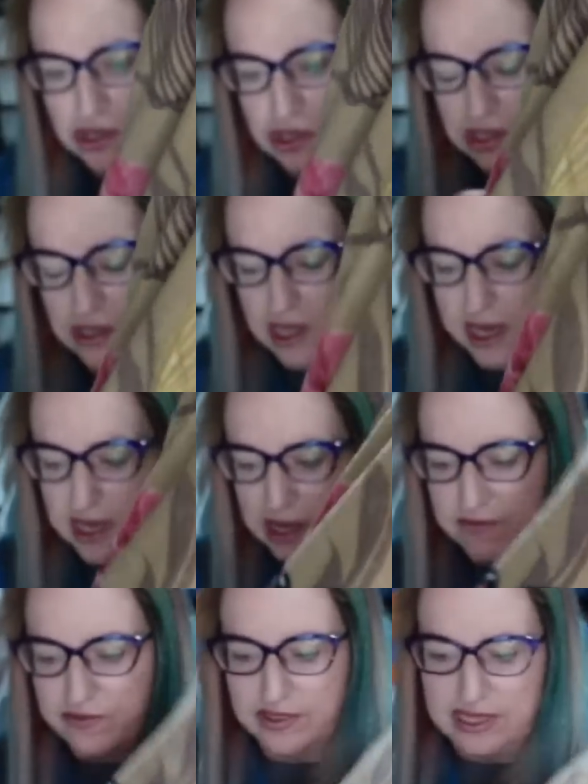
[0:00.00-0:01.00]
It's just
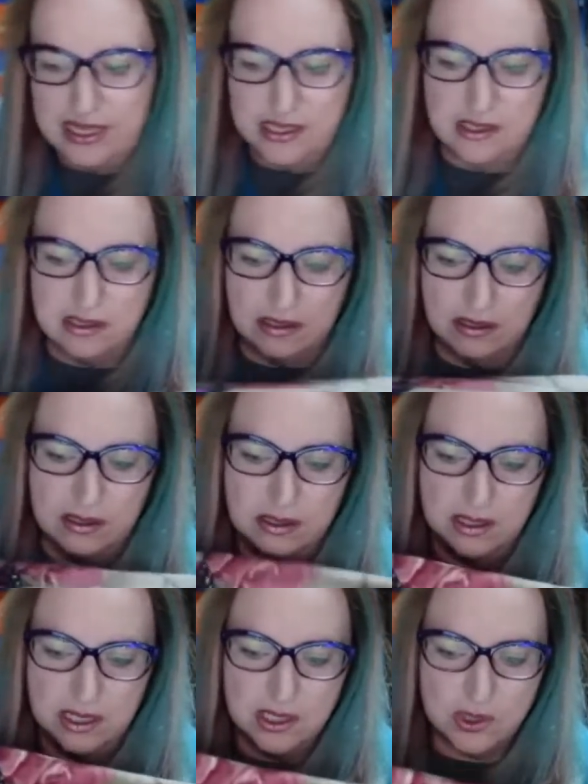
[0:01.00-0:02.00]
like fleece.
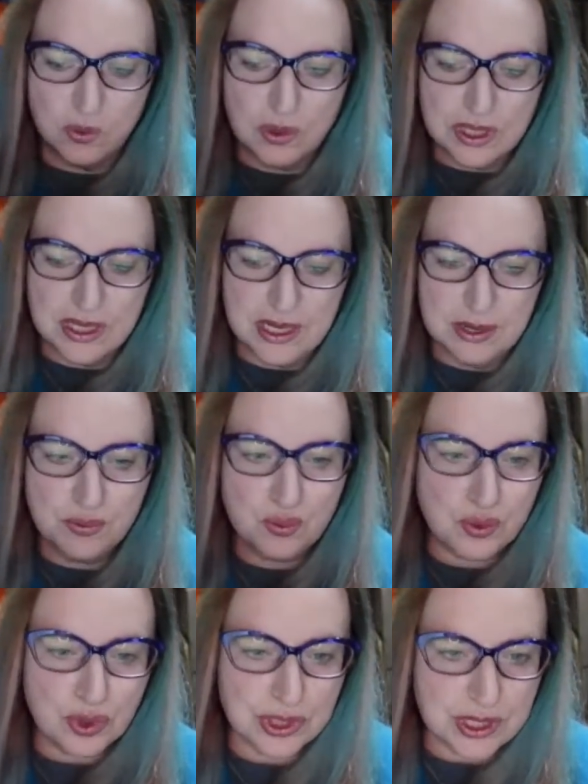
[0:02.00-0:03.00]
It's really,
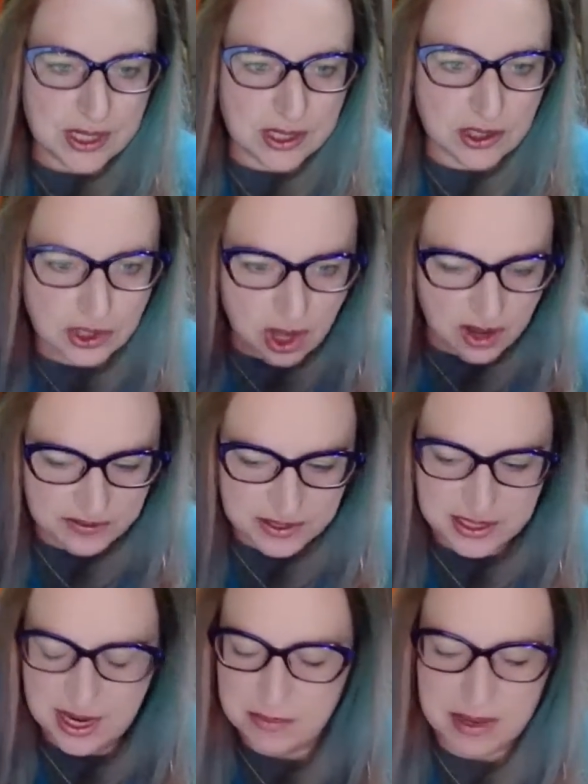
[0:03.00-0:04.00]
really
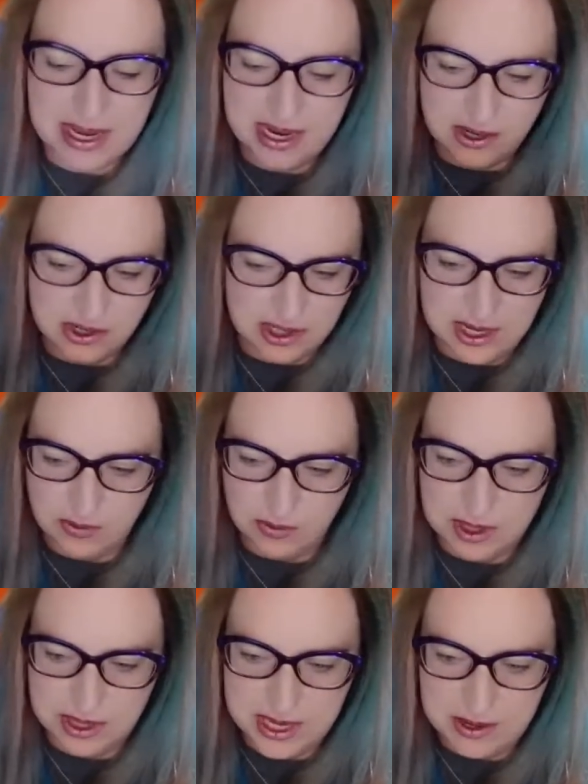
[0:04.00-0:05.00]
soft. And now my hair is
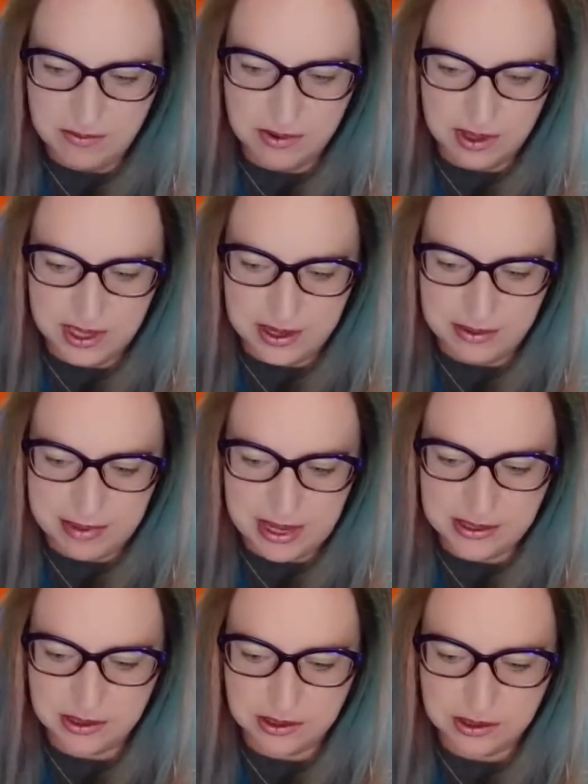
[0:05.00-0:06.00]
like really, really a
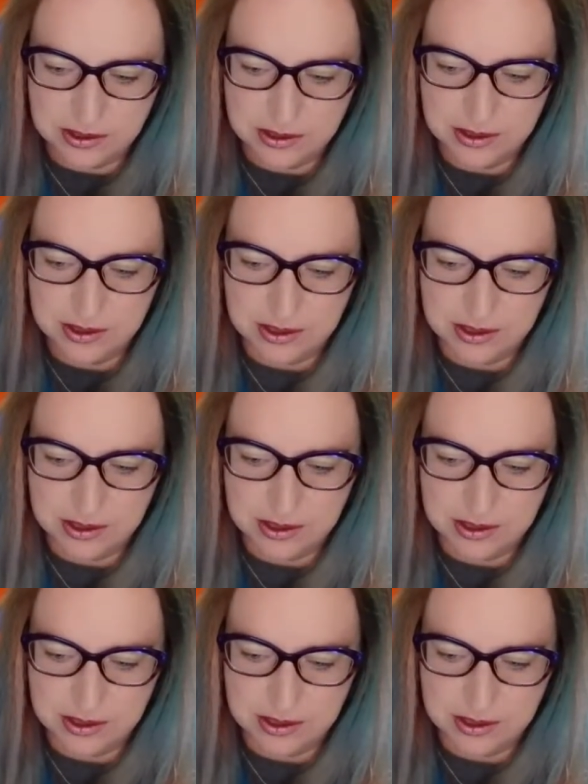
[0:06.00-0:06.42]
mess.